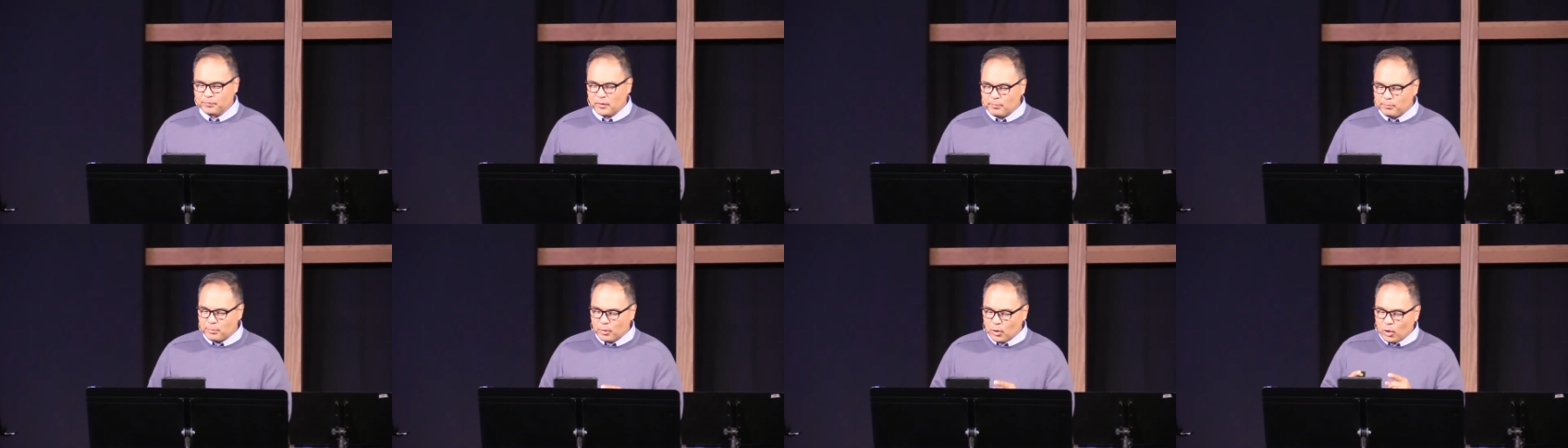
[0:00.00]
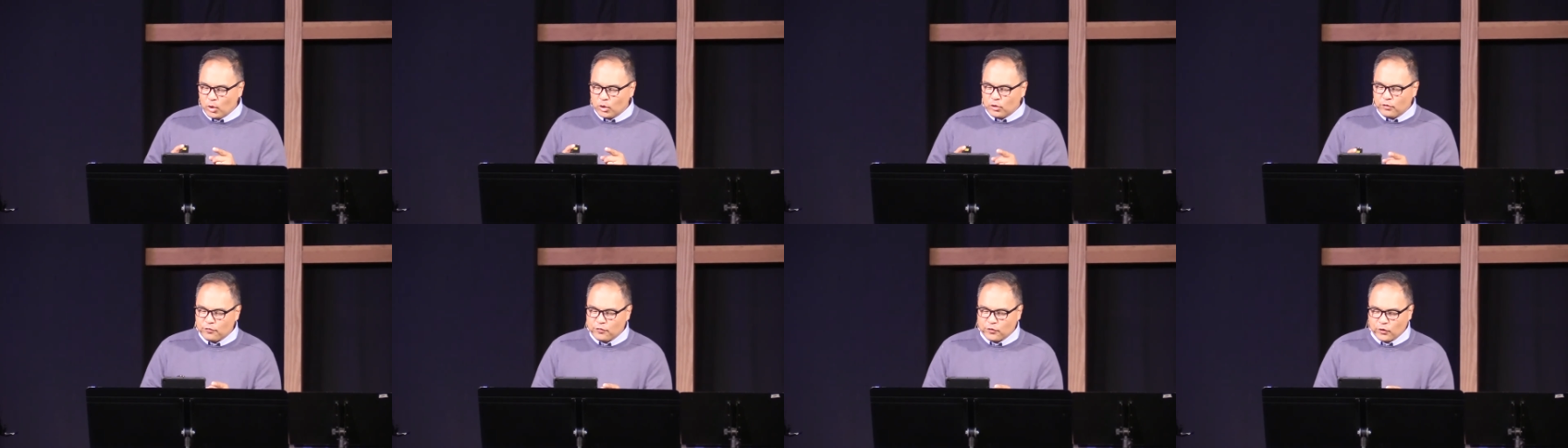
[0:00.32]

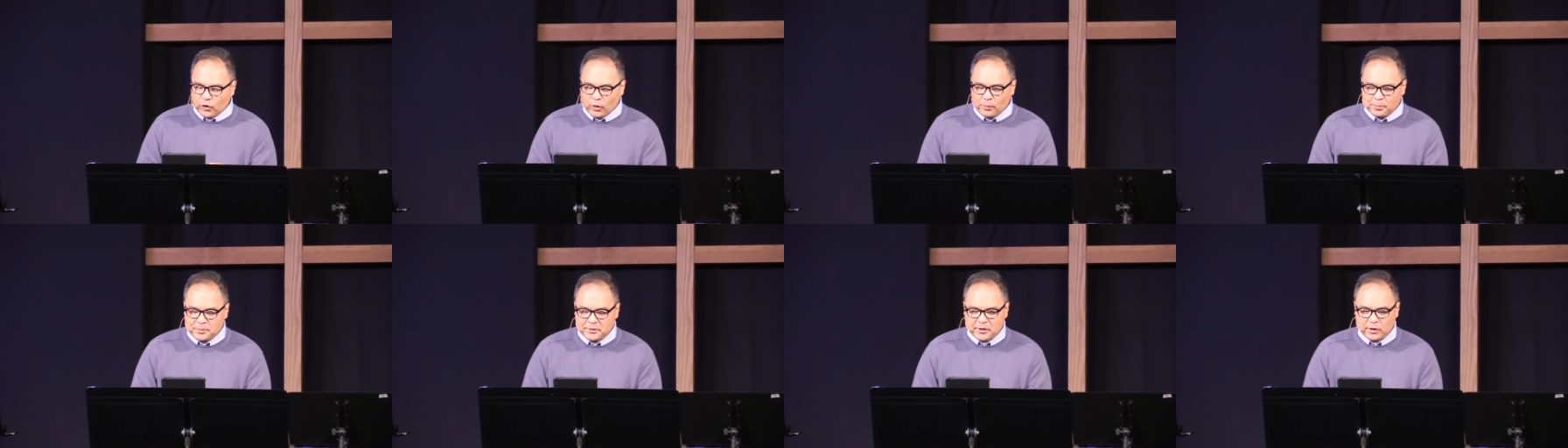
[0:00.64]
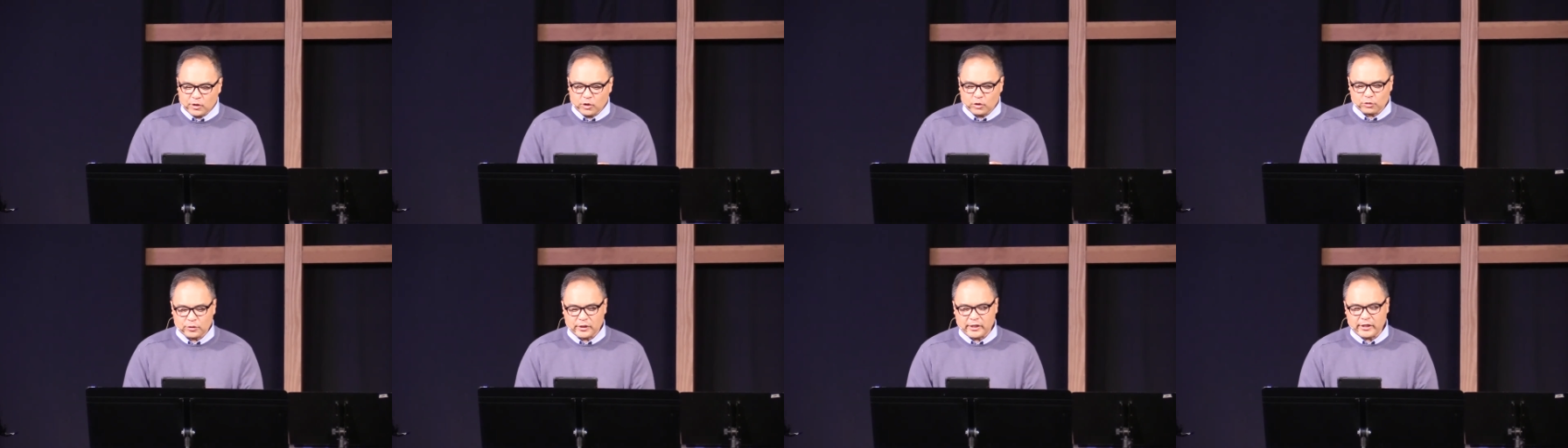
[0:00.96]
Both verbs
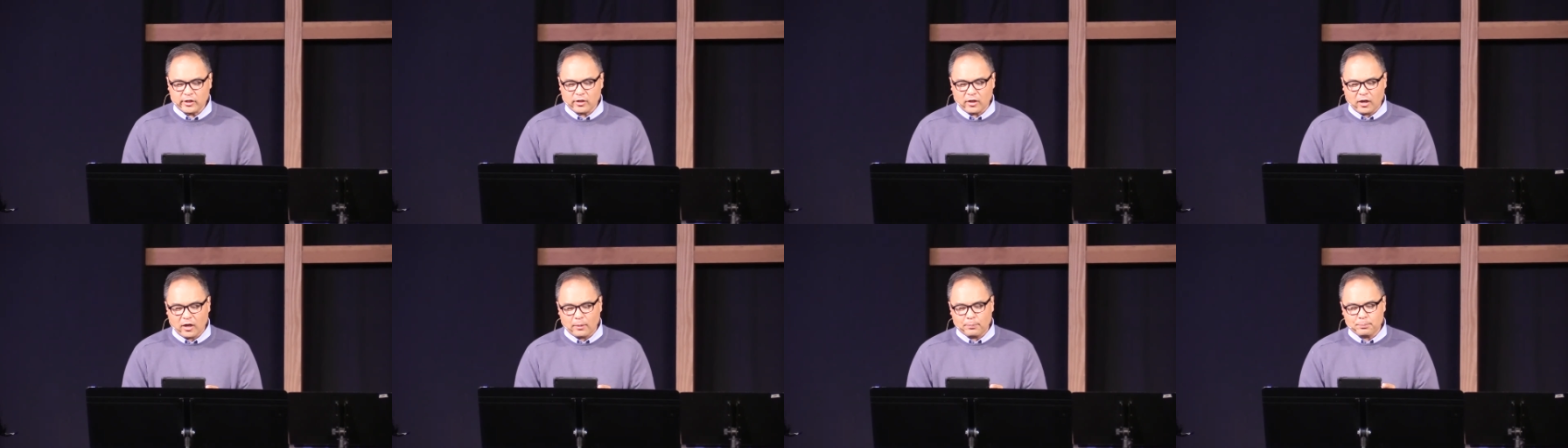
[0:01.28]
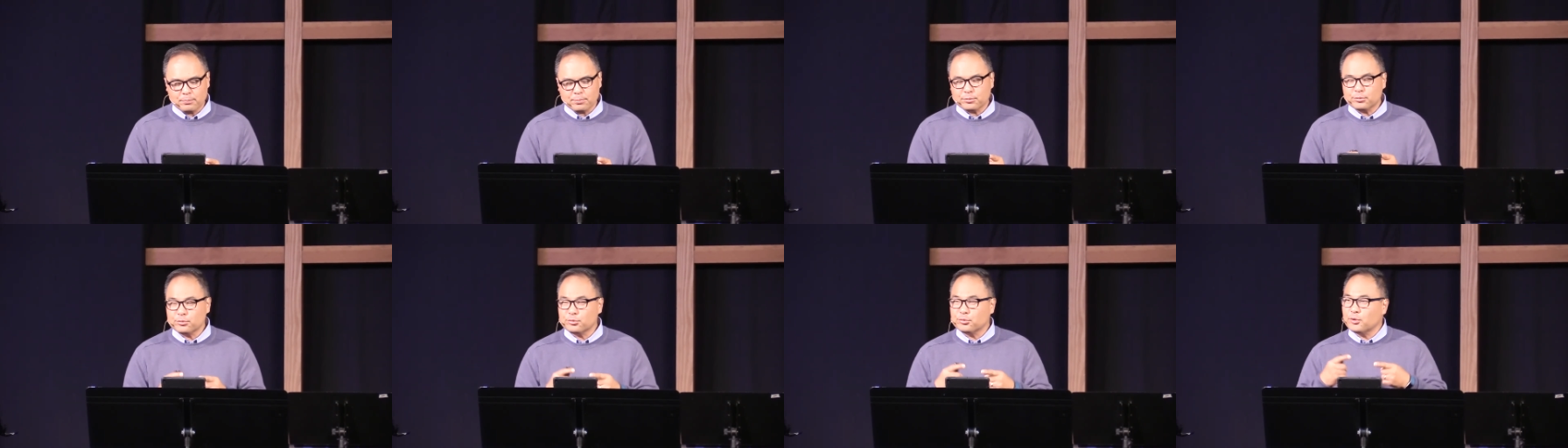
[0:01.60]
in Greek are
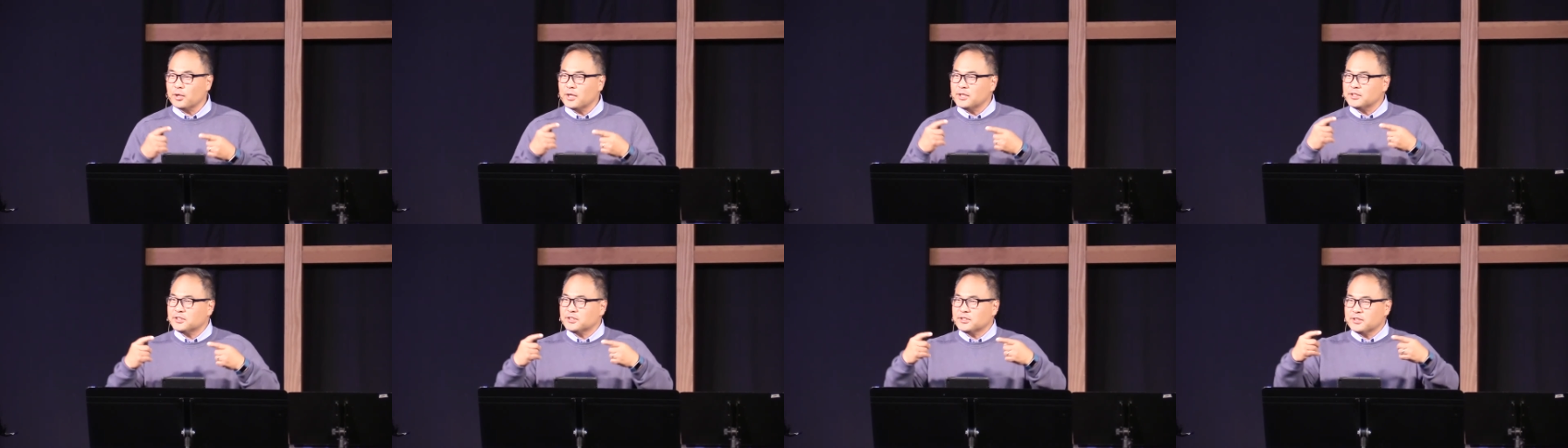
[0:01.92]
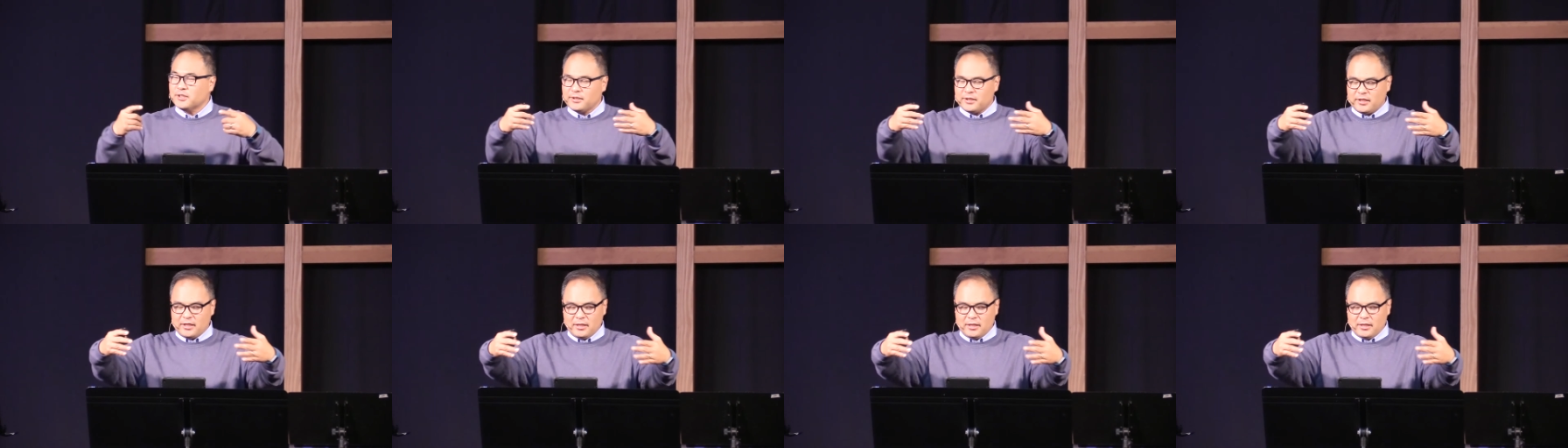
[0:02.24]
present